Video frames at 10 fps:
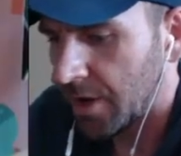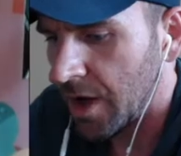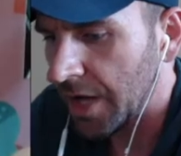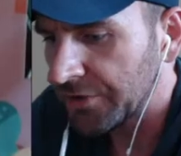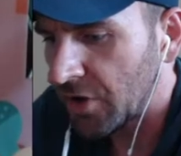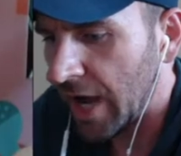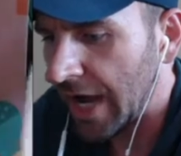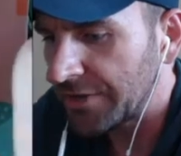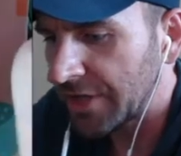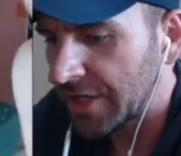Oscar
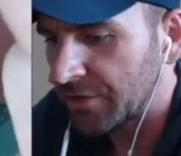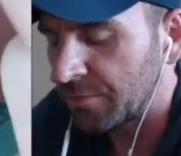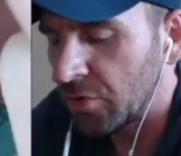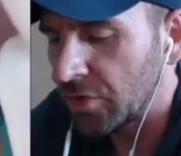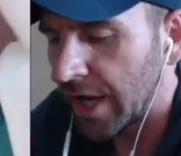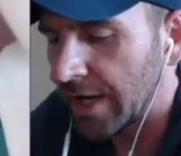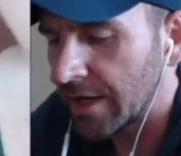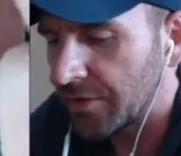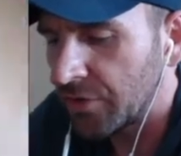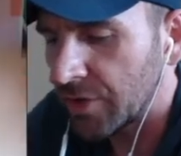Isaac as Moon Knight,
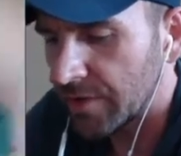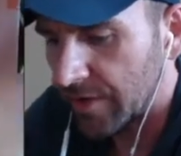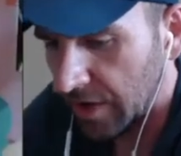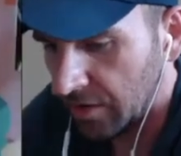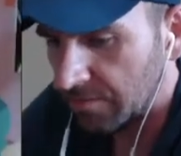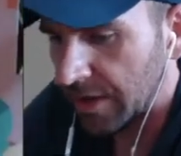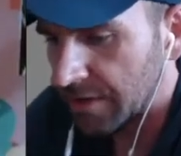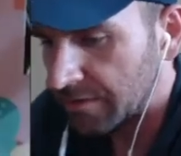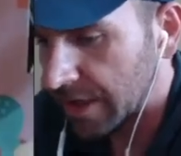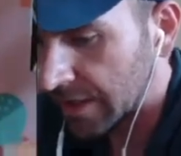as you can tell by
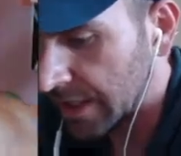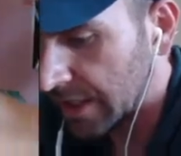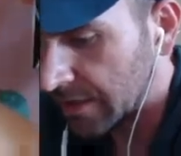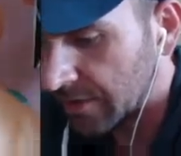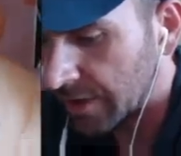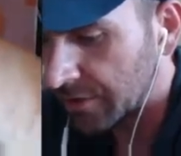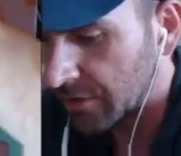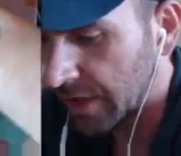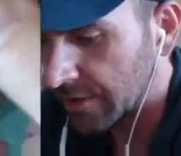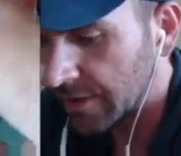the fact that he is
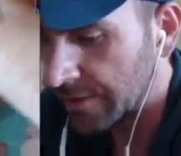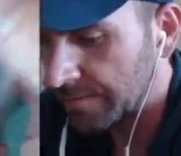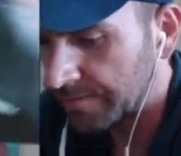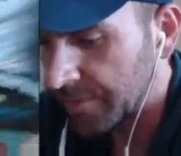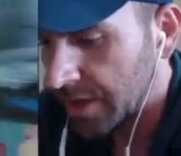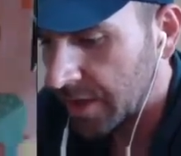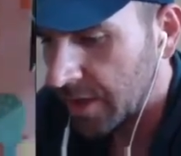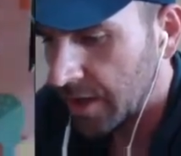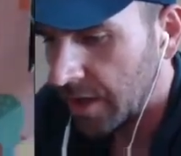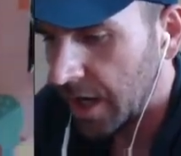Oscar Isaac.
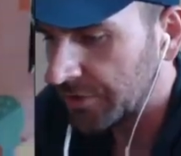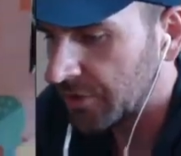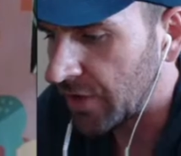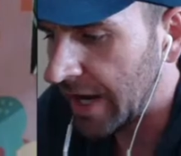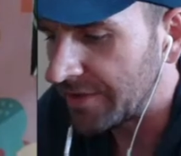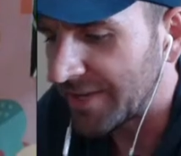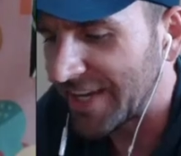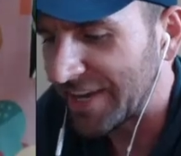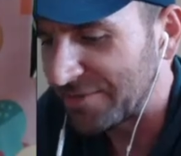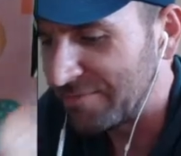Oscar
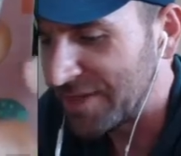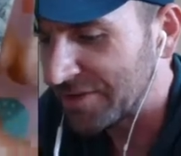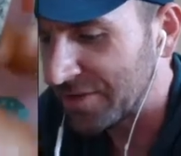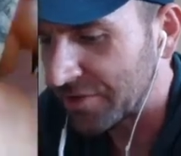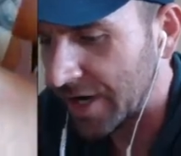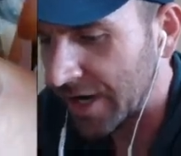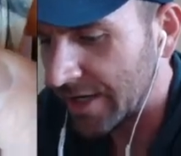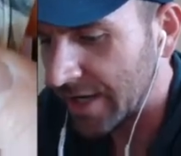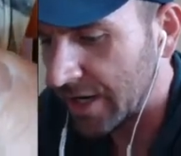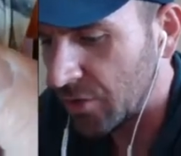Isaac as Mr.
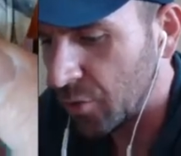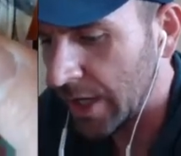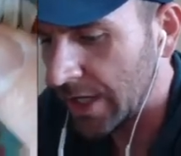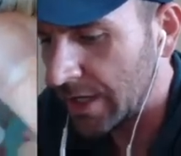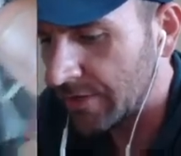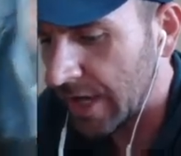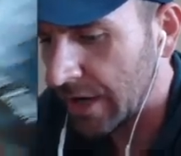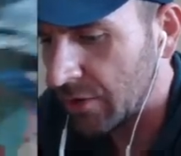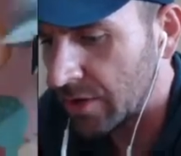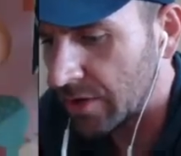Knight. And what is
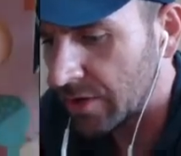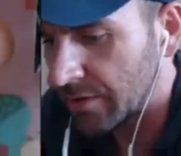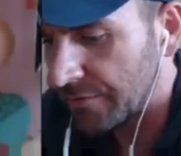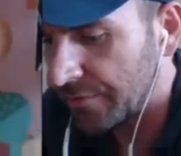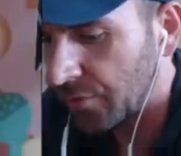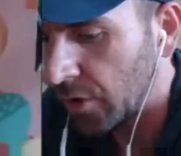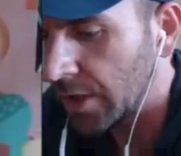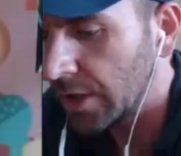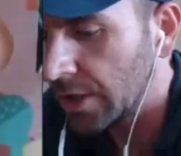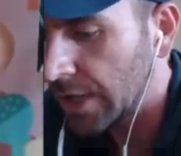our
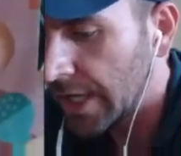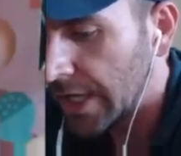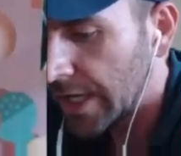foil?